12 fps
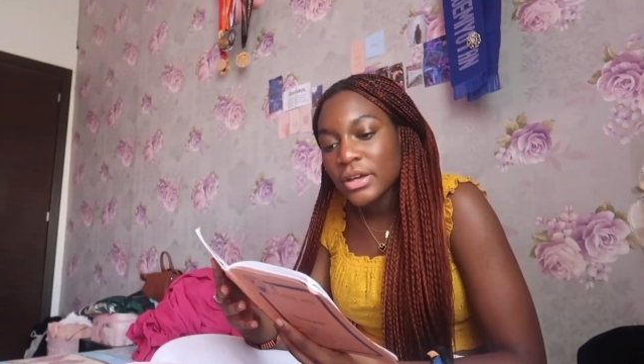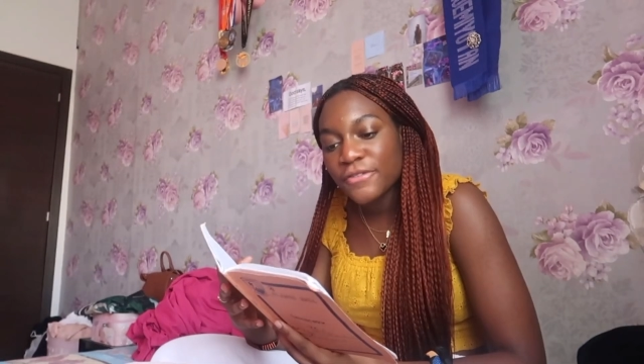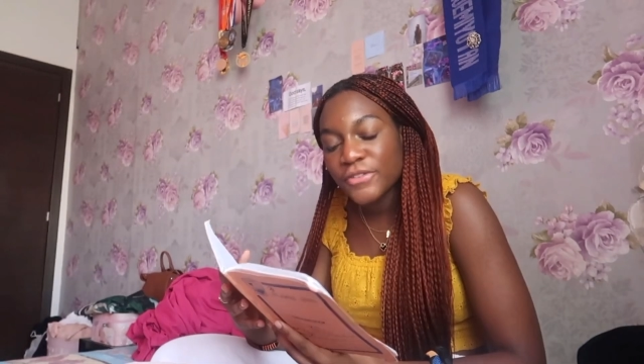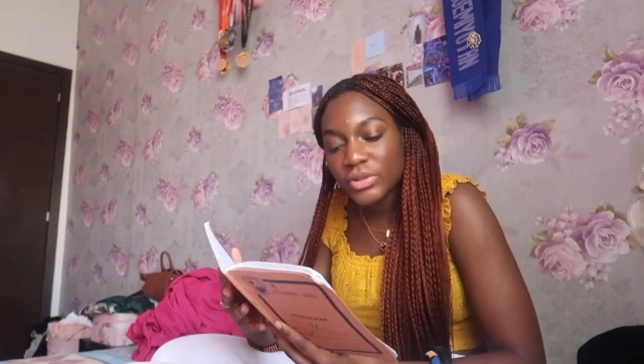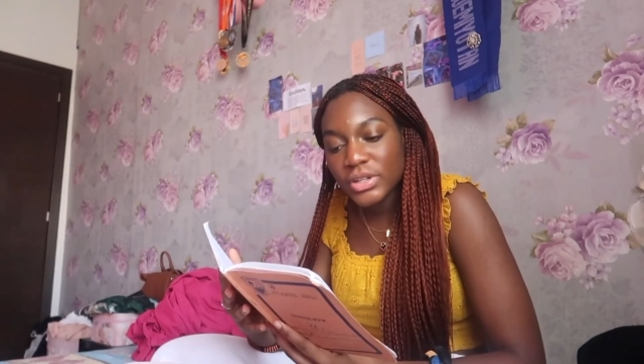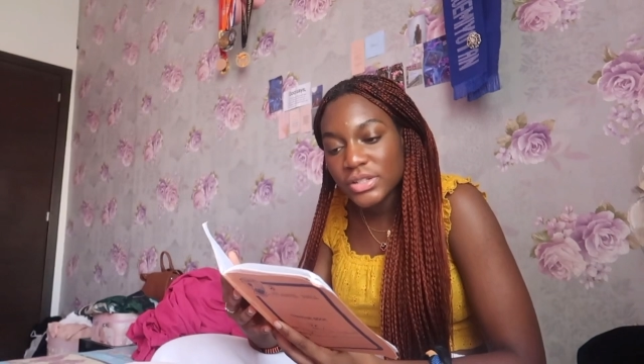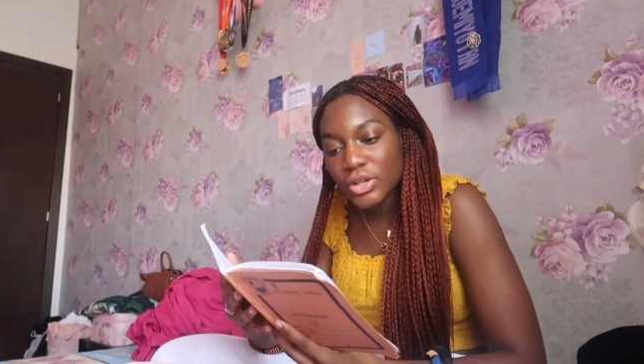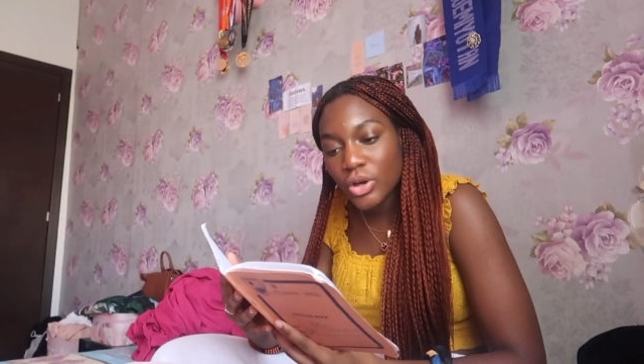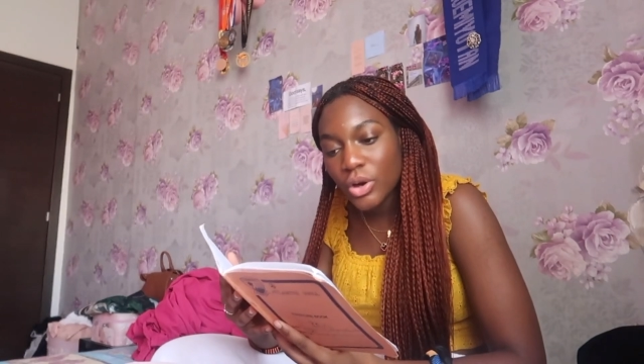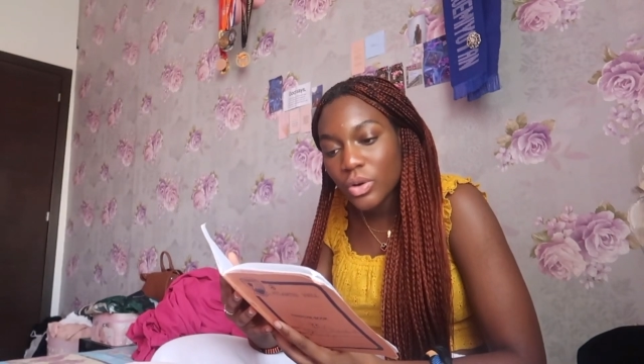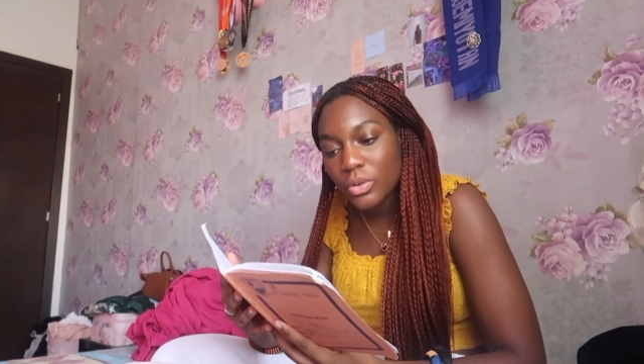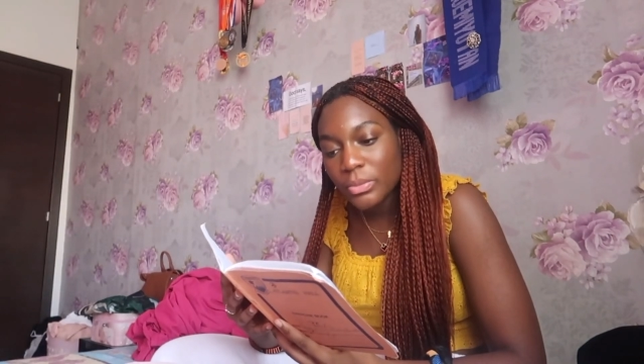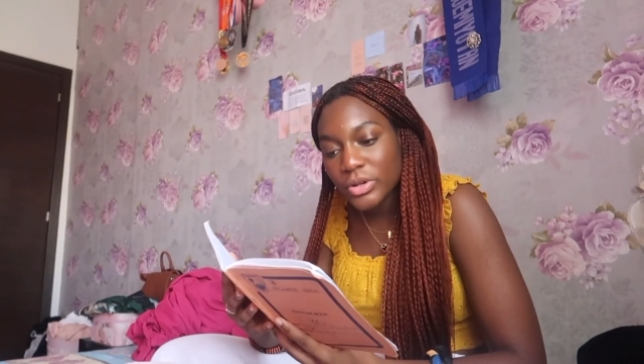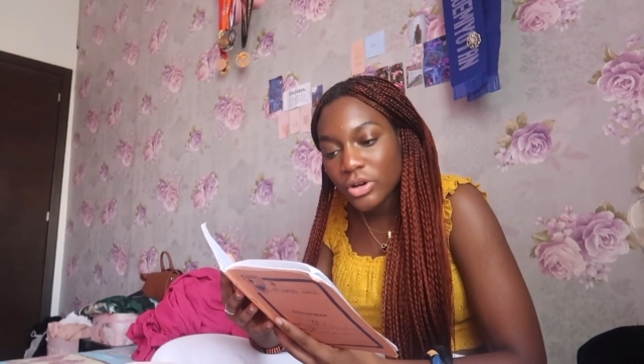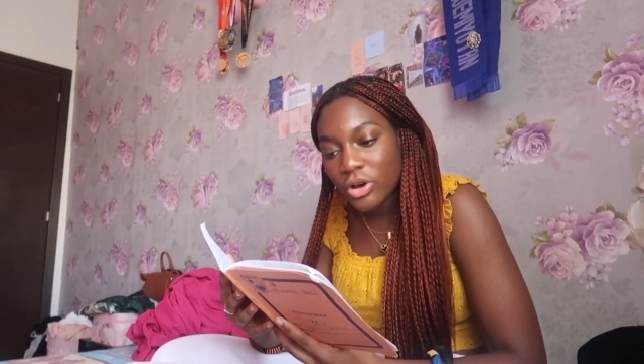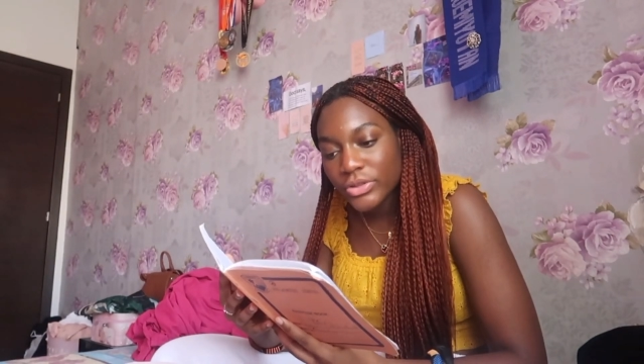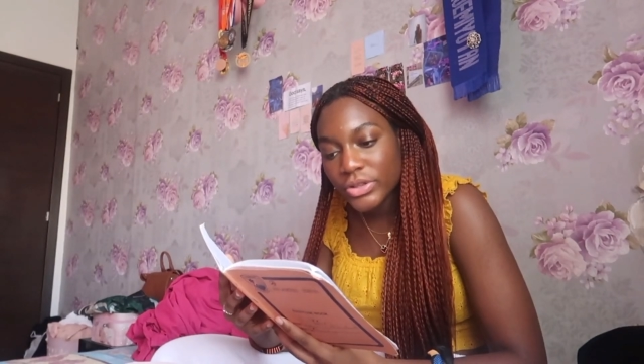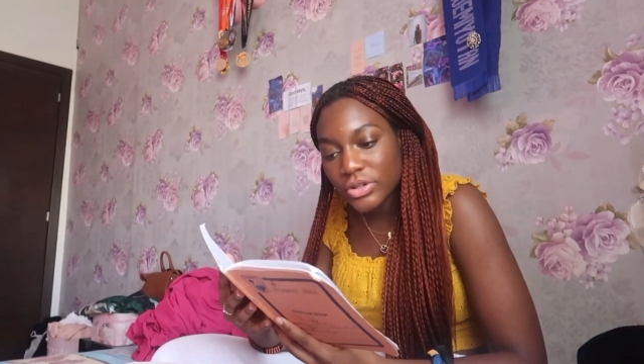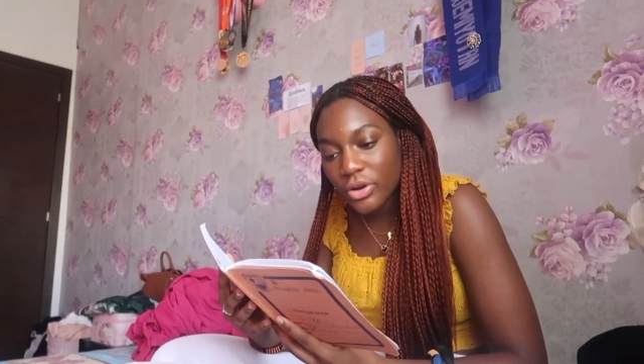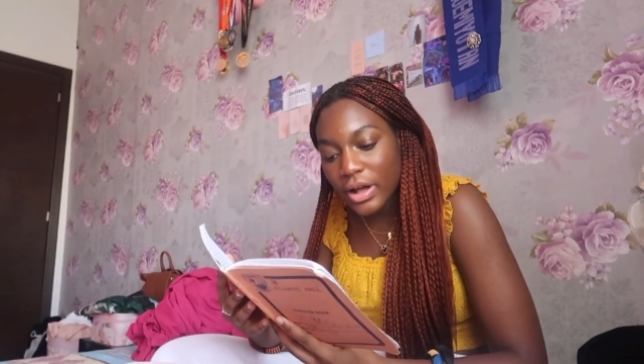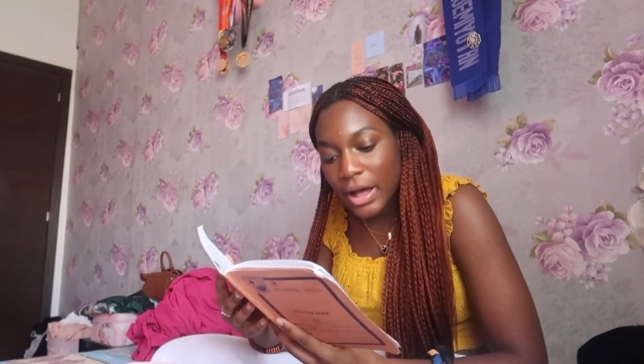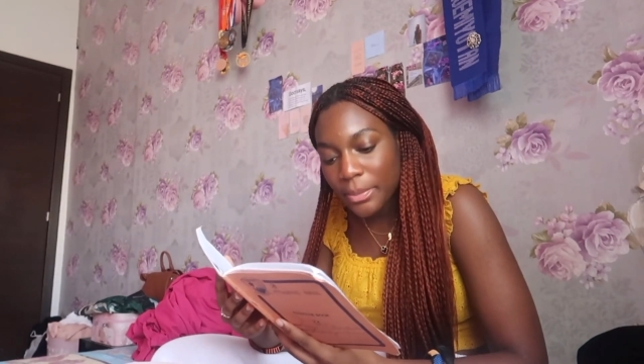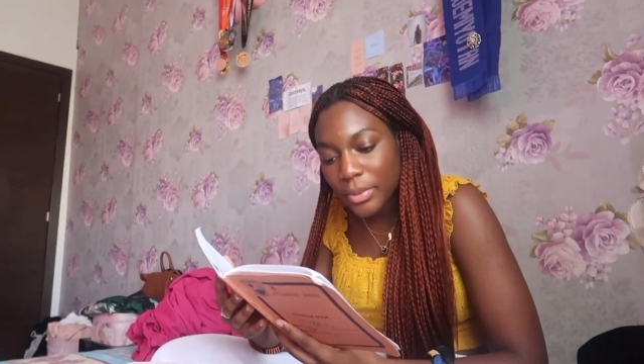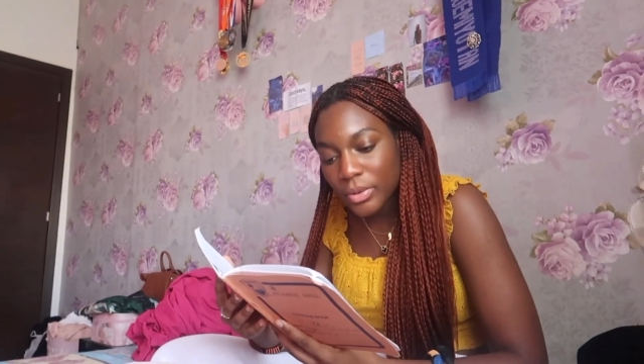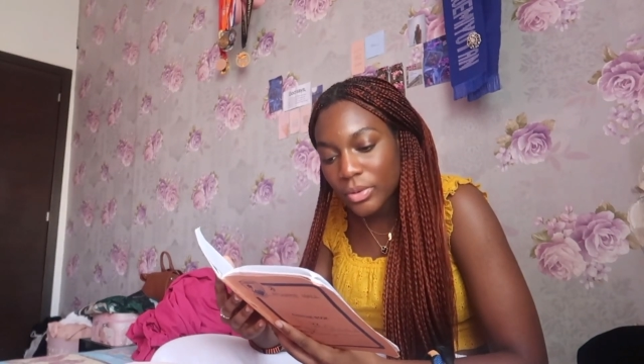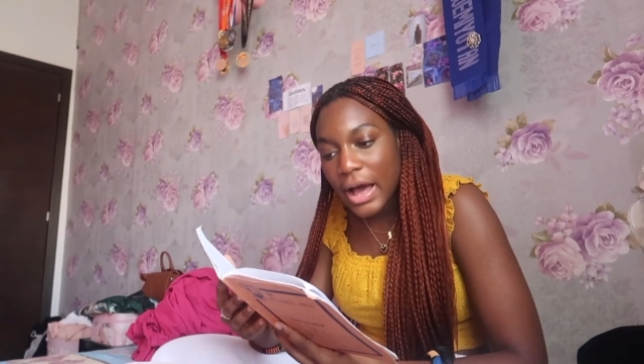A few days ago, I'm gonna call this girl Apple.